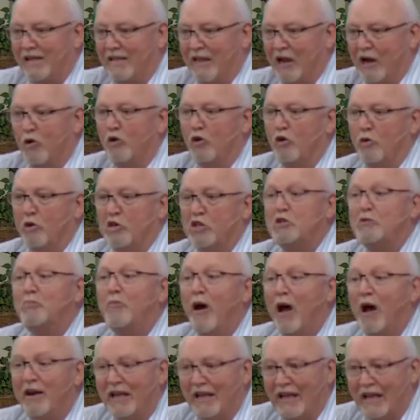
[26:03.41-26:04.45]
They were
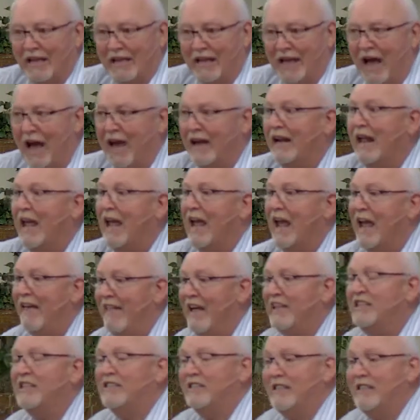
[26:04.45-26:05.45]
responding in kind. And that's